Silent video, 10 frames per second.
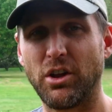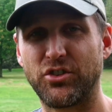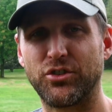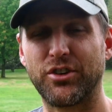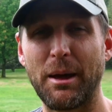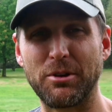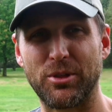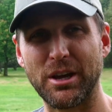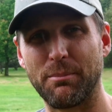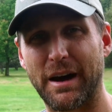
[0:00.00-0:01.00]
as you stop to
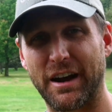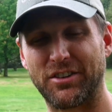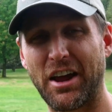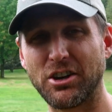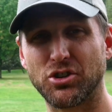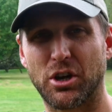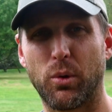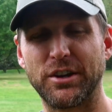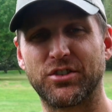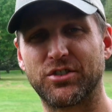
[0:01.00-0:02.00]
think about it, it's actually
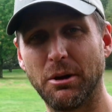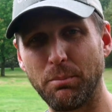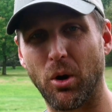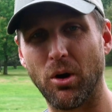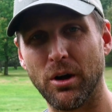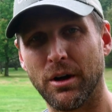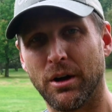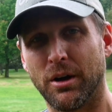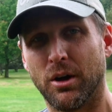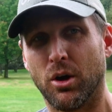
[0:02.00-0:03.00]
quite simple.
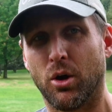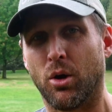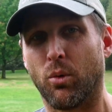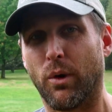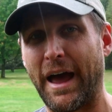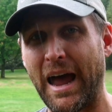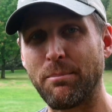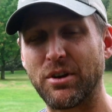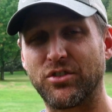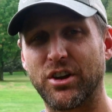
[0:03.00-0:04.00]
What
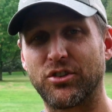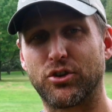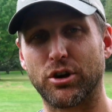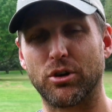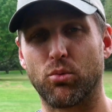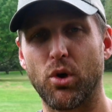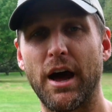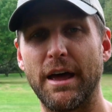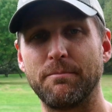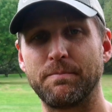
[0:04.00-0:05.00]
happens is during the
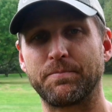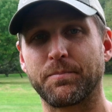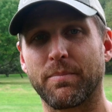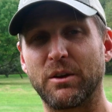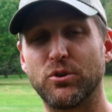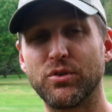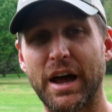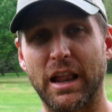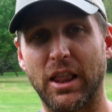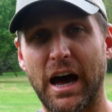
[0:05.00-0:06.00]
rut, if you've
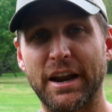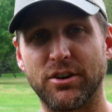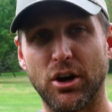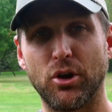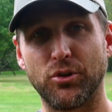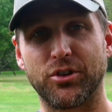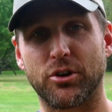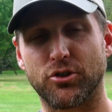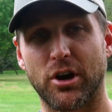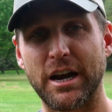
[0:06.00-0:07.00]
got a lot of does that
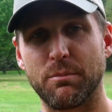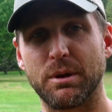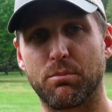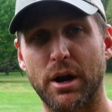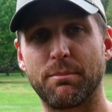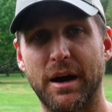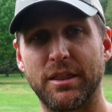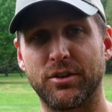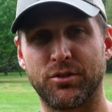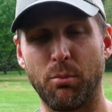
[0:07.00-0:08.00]
are trying to be bred by
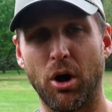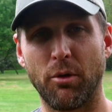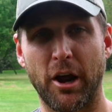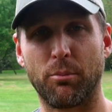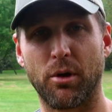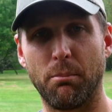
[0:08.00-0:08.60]
the small number of